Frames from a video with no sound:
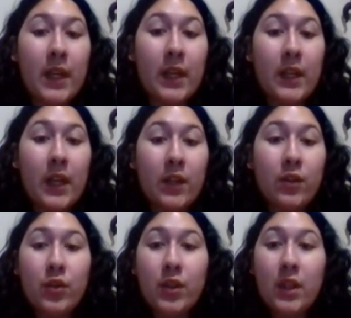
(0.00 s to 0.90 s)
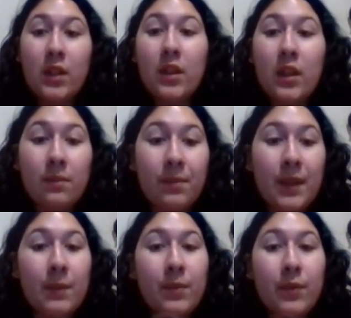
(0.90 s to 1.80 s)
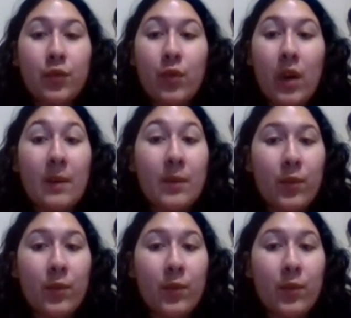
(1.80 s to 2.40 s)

ADHD can be prescribed